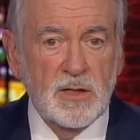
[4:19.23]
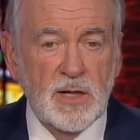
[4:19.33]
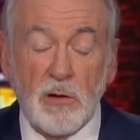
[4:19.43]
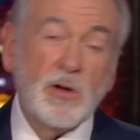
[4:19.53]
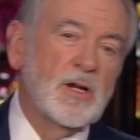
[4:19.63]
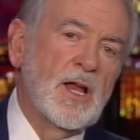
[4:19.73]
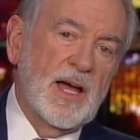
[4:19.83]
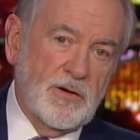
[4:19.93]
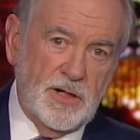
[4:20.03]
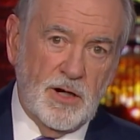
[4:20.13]
Now, on a
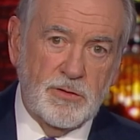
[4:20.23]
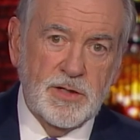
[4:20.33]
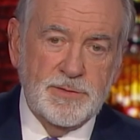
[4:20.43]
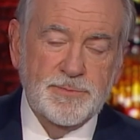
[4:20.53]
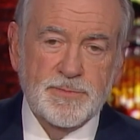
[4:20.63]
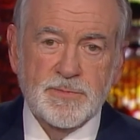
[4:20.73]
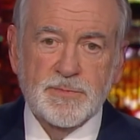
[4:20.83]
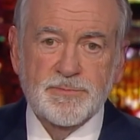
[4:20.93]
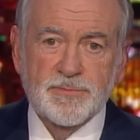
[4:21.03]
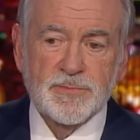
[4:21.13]
lighter note,
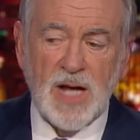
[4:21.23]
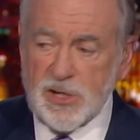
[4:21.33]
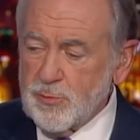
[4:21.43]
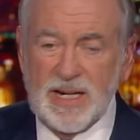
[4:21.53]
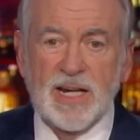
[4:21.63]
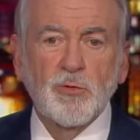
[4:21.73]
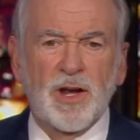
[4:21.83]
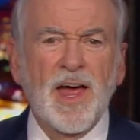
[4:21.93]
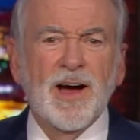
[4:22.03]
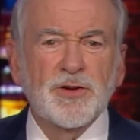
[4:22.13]
gosh, we need
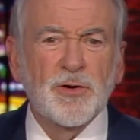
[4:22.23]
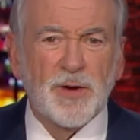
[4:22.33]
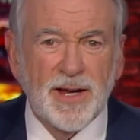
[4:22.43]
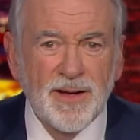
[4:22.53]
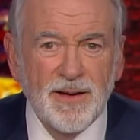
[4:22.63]
one now, don't we?